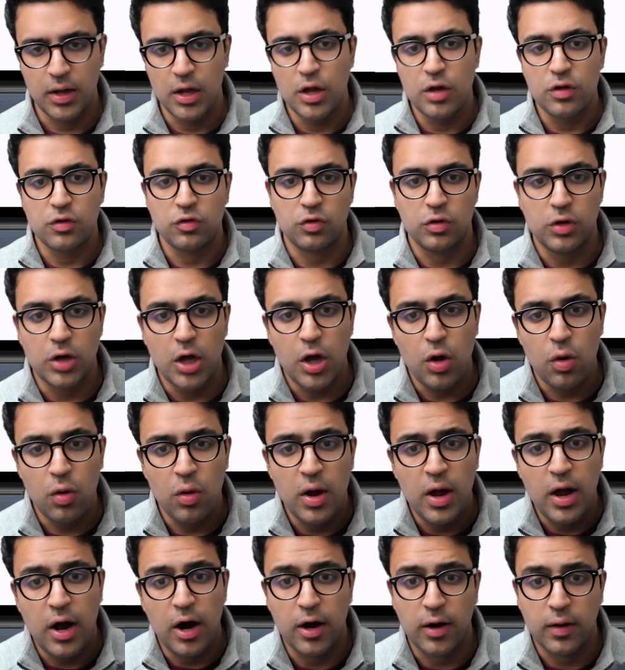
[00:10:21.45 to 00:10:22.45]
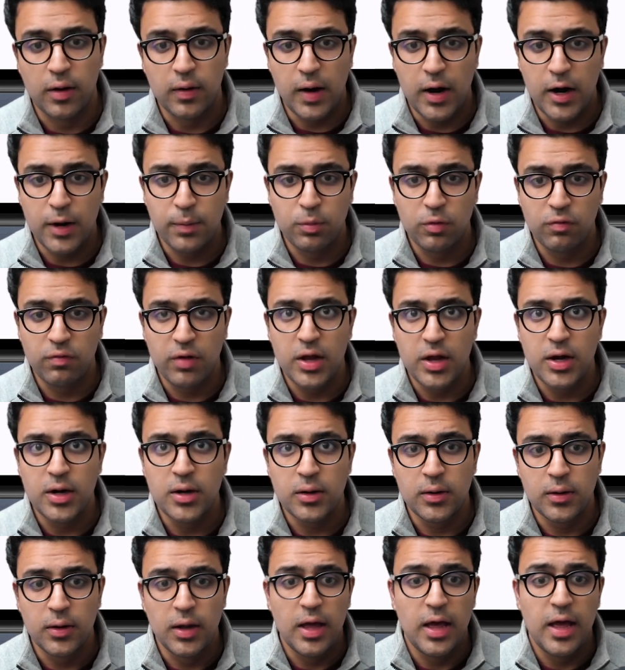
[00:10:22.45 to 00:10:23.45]
So now our card
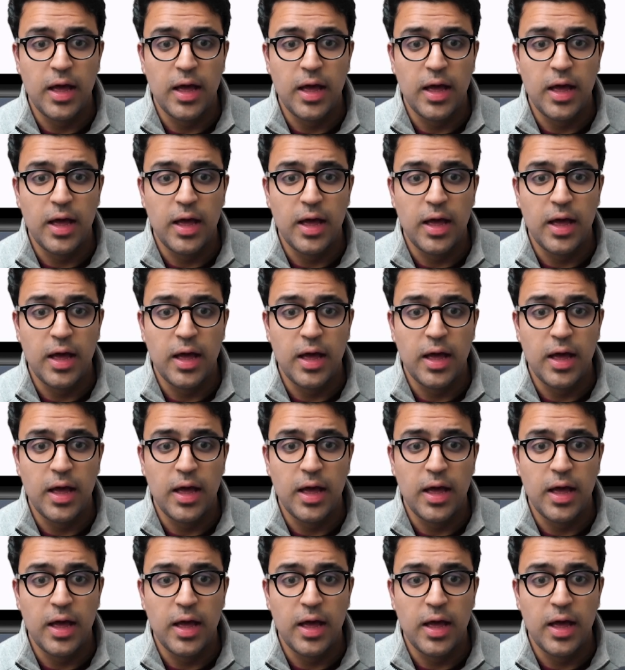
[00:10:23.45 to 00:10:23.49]
provider